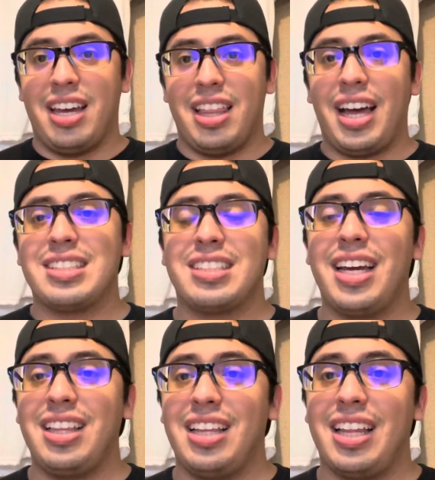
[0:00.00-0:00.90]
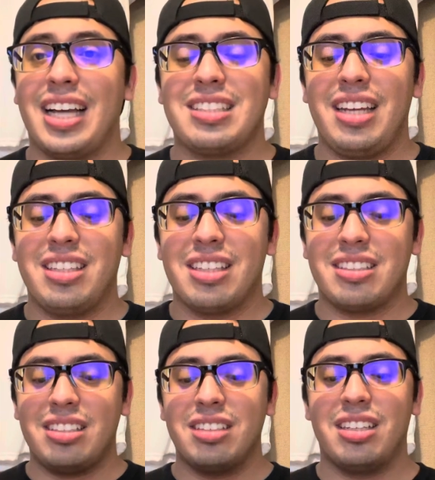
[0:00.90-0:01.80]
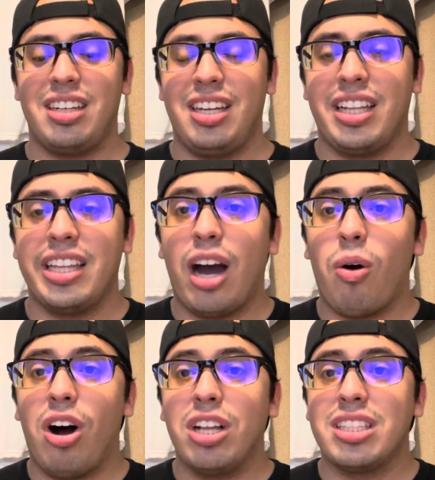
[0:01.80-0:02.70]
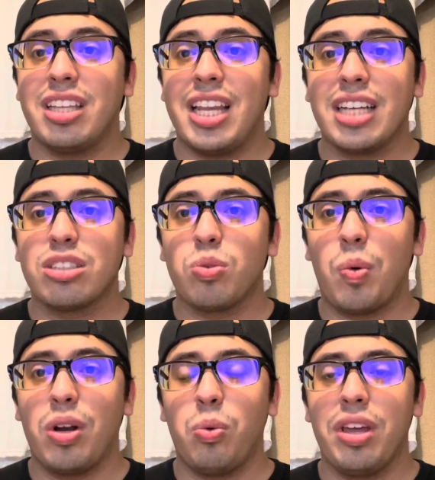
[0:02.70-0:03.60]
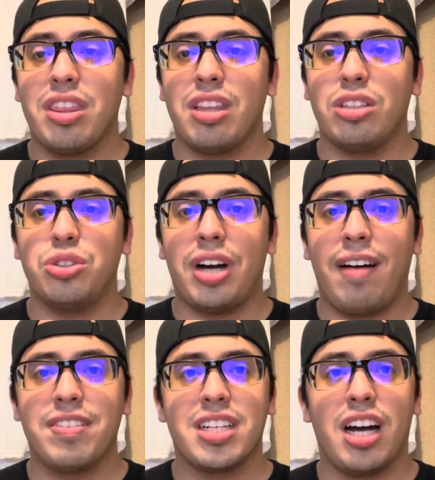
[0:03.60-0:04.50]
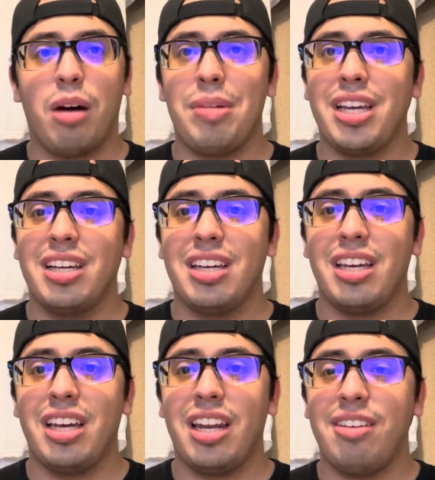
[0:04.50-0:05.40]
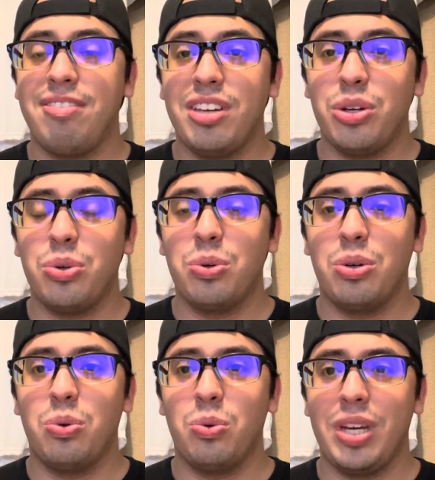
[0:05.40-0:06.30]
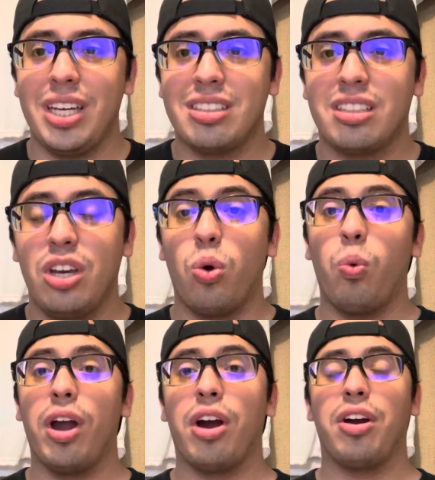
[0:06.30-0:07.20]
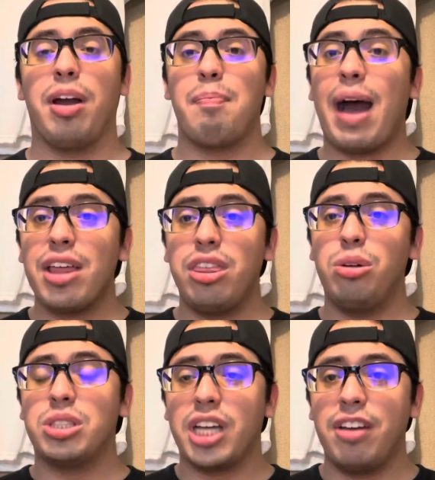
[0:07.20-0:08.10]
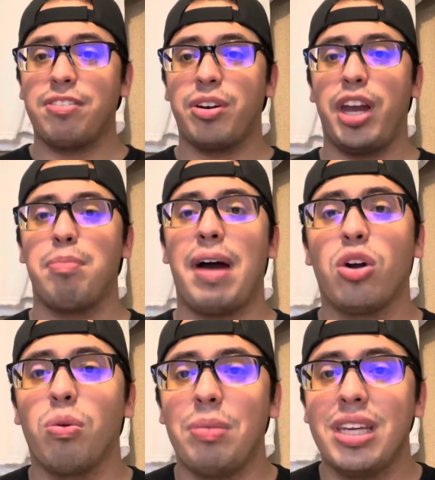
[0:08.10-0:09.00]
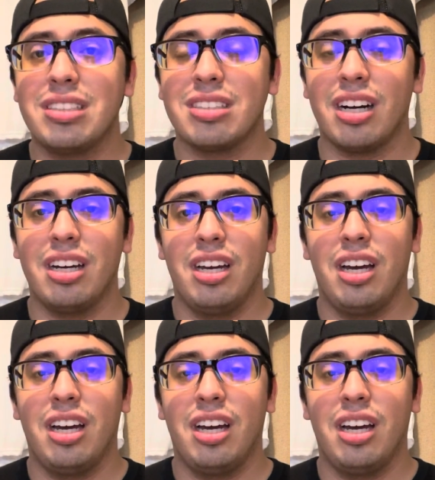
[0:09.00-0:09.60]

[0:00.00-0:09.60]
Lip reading: That's it. That's the end of the season. Now on to the next one with the draft coming in a few weeks, where Matthew Schaefer and Michael Misa